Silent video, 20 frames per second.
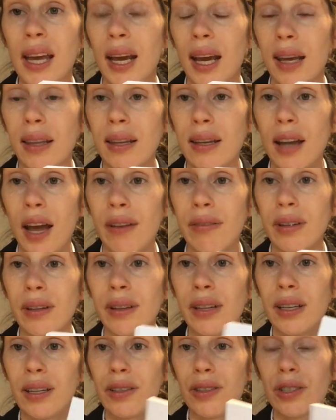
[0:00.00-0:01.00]
and then
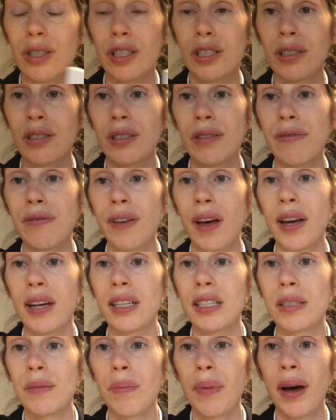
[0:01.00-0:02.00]
everything is just
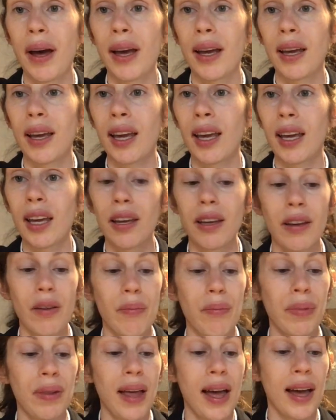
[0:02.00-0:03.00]
defined by a
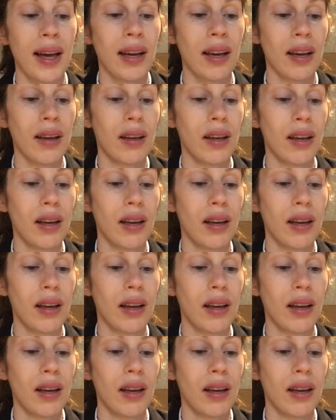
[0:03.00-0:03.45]
black